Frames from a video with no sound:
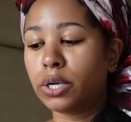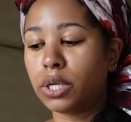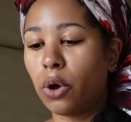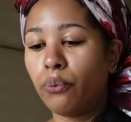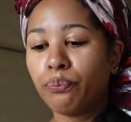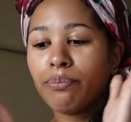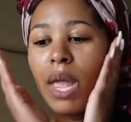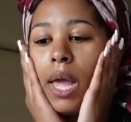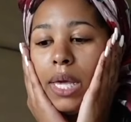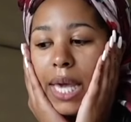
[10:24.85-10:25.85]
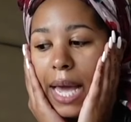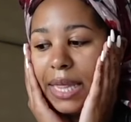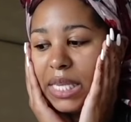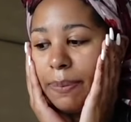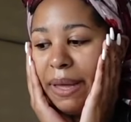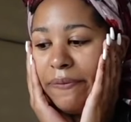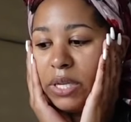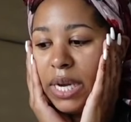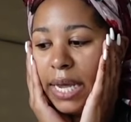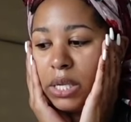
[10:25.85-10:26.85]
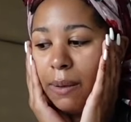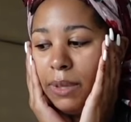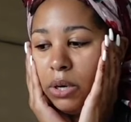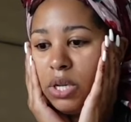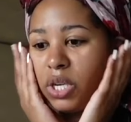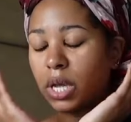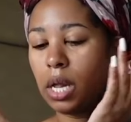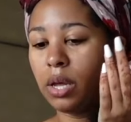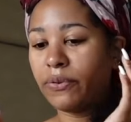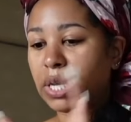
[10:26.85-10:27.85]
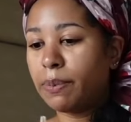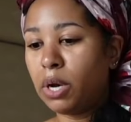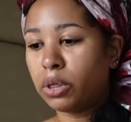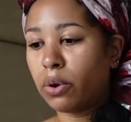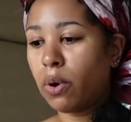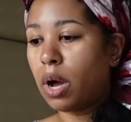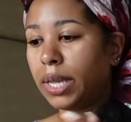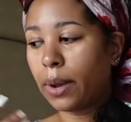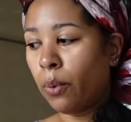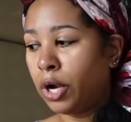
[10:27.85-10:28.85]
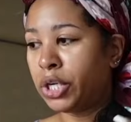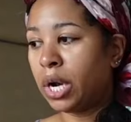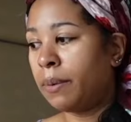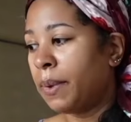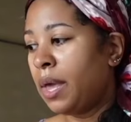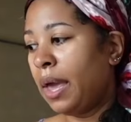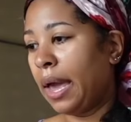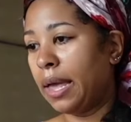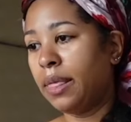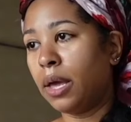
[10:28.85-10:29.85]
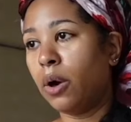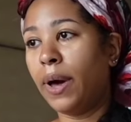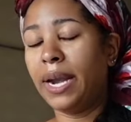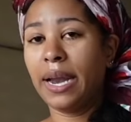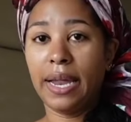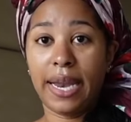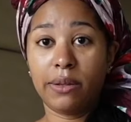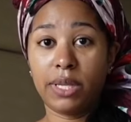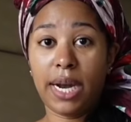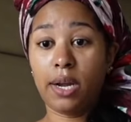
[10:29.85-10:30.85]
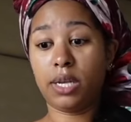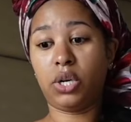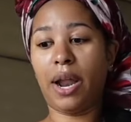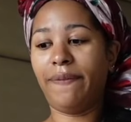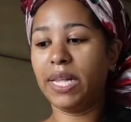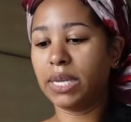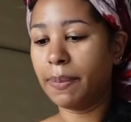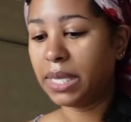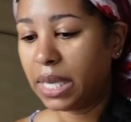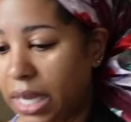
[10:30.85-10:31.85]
So yeah, that's the plan for today. So I'm literally just gonna look for something to throw on, like wash up, and then go ahead and head downstairs and try to find something to